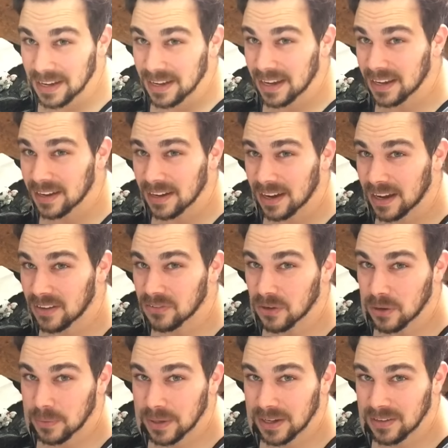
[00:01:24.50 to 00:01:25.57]
yeah, as
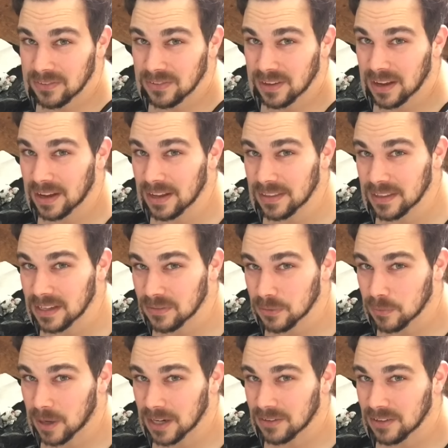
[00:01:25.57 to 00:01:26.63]
always, uh, thanks
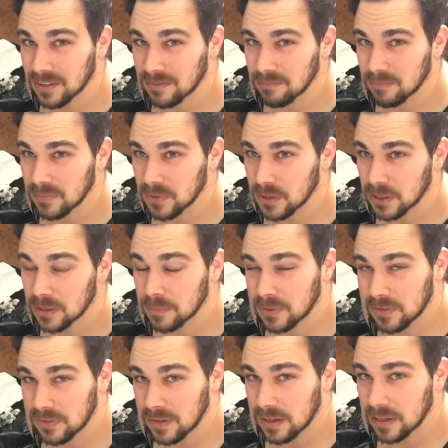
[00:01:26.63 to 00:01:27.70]
for watching you're going to be
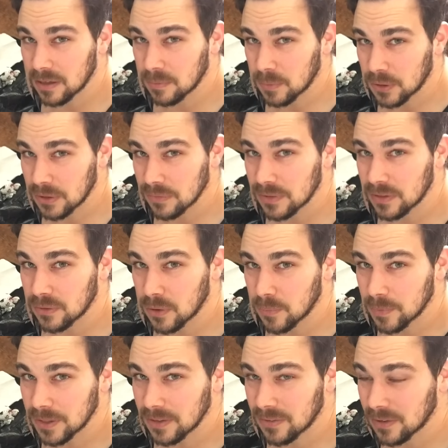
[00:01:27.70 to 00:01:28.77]
seeing more of these
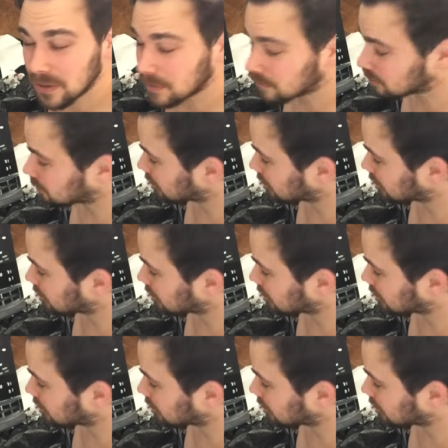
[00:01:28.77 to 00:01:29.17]
hopefully. So